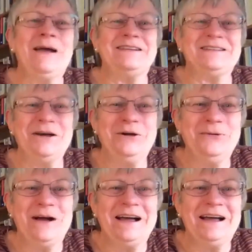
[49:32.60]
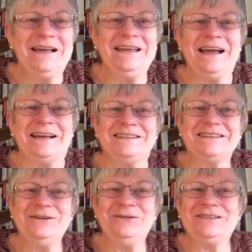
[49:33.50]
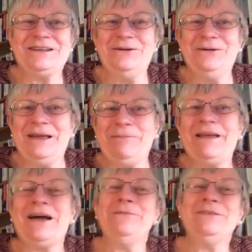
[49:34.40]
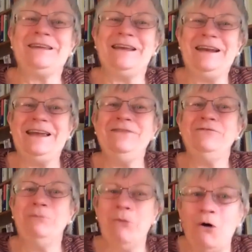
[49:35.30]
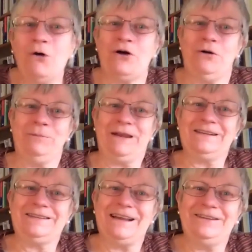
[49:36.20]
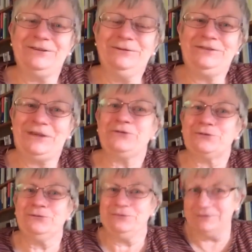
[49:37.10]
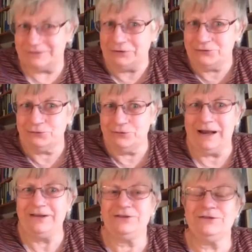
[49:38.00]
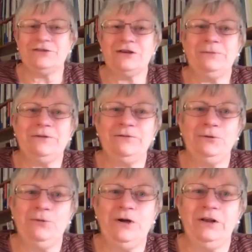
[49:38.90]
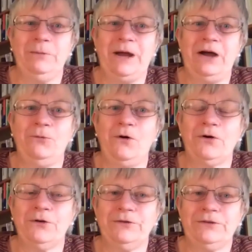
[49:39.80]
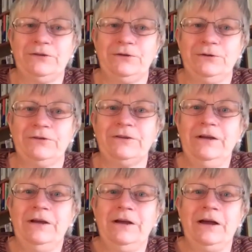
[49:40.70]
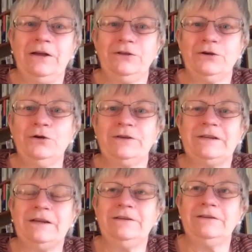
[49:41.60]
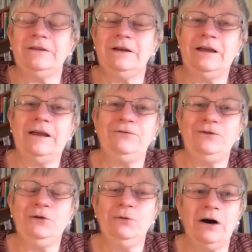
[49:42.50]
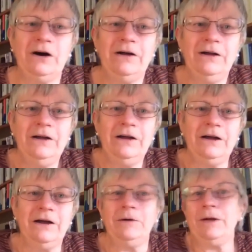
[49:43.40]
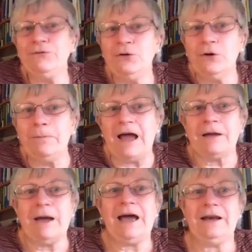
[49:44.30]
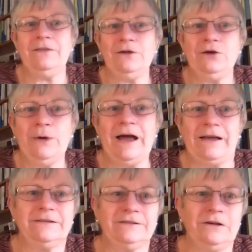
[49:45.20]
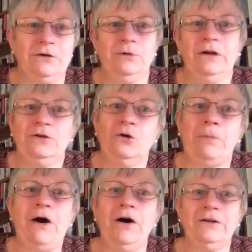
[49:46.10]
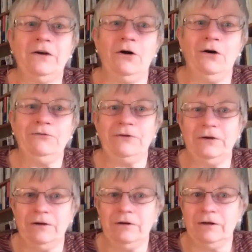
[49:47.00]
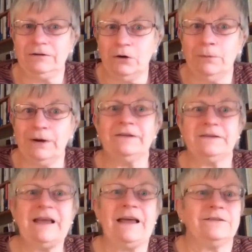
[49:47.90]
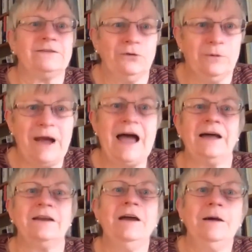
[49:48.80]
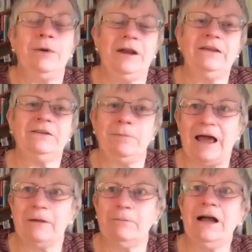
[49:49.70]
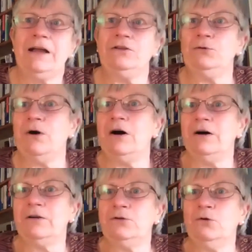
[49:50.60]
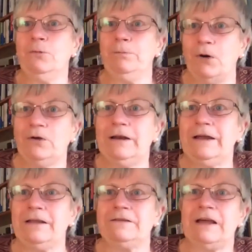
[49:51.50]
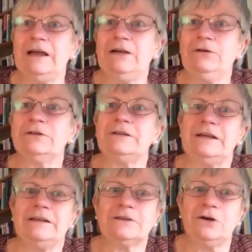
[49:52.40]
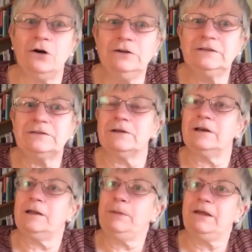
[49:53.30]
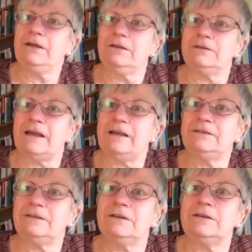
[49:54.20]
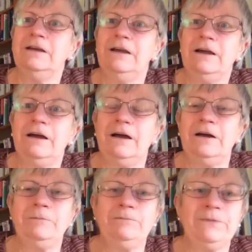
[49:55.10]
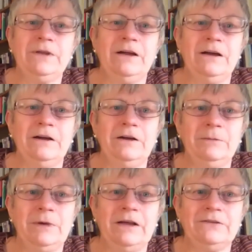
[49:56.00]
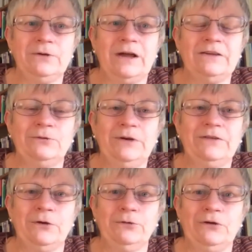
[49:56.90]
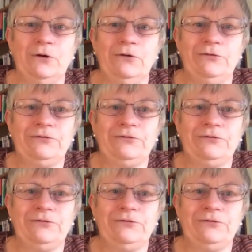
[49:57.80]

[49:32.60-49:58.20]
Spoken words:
so it becomes an even more complex set of social relationships, if you will, about what constitutes the good citizen. If you are if you're a black man in the US, so you're part of a dominant sex, you're a man, but as a black man, your bodily integrity is constantly being contested as a result of